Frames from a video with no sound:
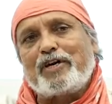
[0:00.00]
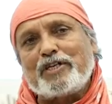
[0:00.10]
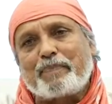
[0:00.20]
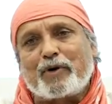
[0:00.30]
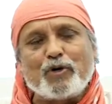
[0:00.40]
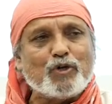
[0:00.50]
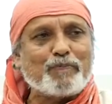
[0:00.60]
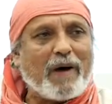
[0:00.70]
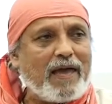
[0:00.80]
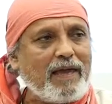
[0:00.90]
it is
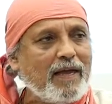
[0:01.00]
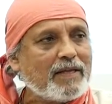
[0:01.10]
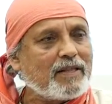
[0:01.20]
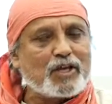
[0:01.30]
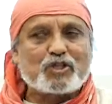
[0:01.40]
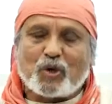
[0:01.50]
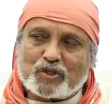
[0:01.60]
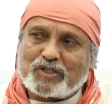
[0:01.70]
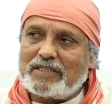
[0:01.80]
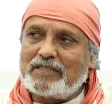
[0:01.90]
produced by the
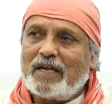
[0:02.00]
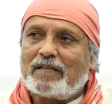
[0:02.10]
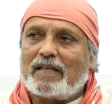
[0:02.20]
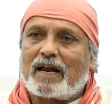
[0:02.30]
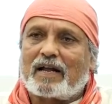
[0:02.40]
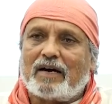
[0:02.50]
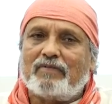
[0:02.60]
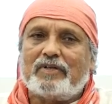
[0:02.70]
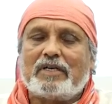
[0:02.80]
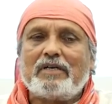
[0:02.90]
resources, they are
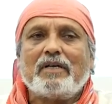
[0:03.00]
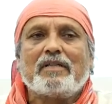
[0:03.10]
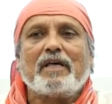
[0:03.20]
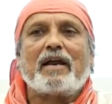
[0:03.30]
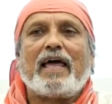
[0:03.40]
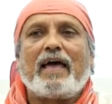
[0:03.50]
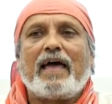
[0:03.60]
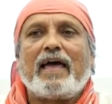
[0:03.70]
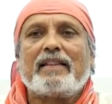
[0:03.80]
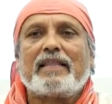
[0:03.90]
governed,
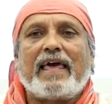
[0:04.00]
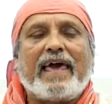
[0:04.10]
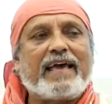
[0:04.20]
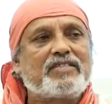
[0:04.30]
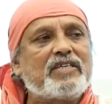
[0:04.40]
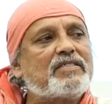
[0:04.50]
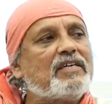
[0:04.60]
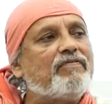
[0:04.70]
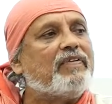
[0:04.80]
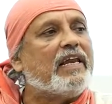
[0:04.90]
they exist
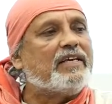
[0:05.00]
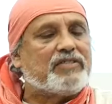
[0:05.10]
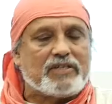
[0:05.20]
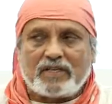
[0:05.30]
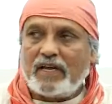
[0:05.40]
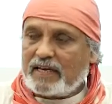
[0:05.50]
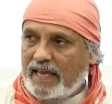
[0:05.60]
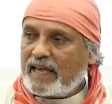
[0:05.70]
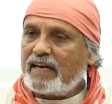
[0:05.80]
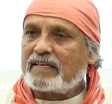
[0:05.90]
in villages.
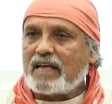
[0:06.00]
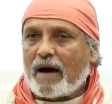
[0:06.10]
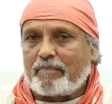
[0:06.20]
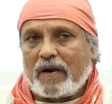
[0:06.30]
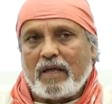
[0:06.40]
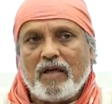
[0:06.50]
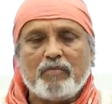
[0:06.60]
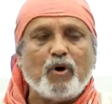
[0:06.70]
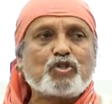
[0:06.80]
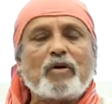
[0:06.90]
Take an example.
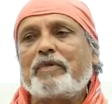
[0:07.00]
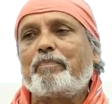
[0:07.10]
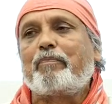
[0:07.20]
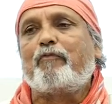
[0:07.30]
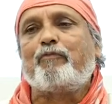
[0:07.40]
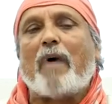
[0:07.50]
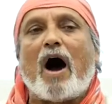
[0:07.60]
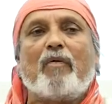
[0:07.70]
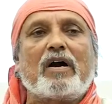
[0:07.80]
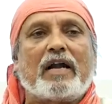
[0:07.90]
Most of the
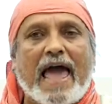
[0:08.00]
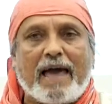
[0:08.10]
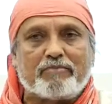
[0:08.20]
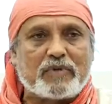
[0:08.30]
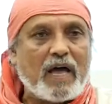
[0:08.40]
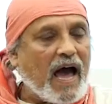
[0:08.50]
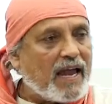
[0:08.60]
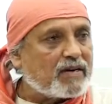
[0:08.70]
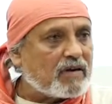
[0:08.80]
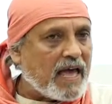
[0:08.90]
power dams,
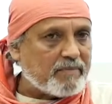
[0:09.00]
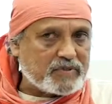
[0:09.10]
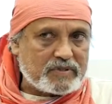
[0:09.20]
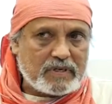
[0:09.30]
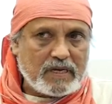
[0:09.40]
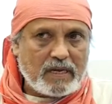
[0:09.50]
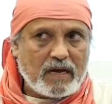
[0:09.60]
hydro dams,